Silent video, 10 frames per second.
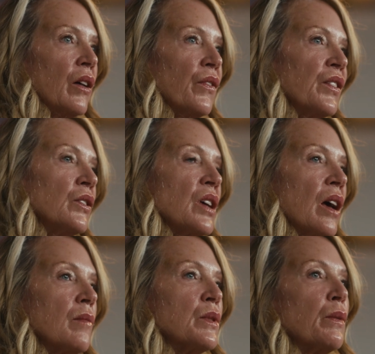A few
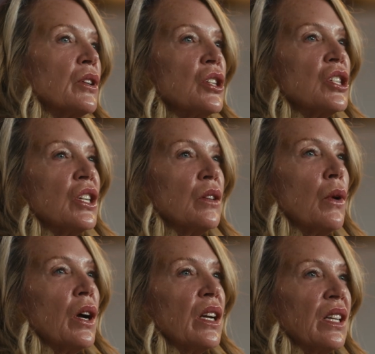times where she
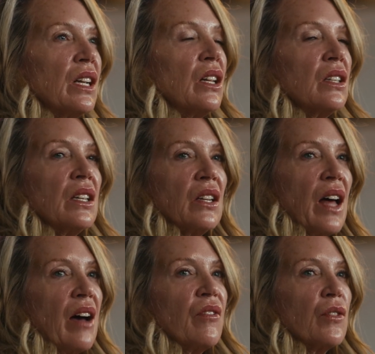wanted a little
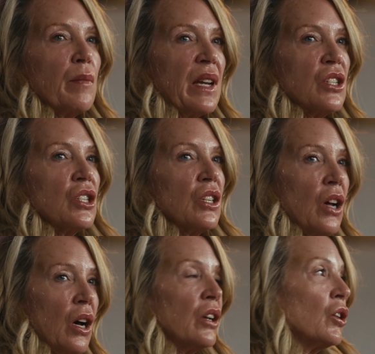affirmation
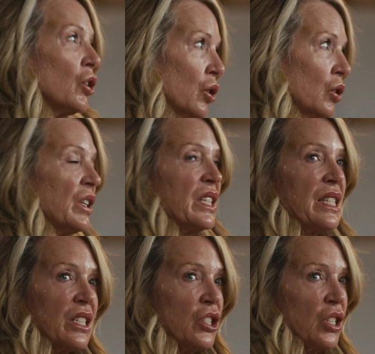on her
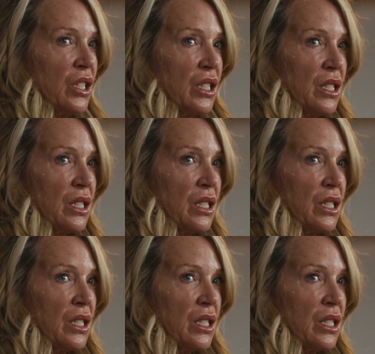decisions,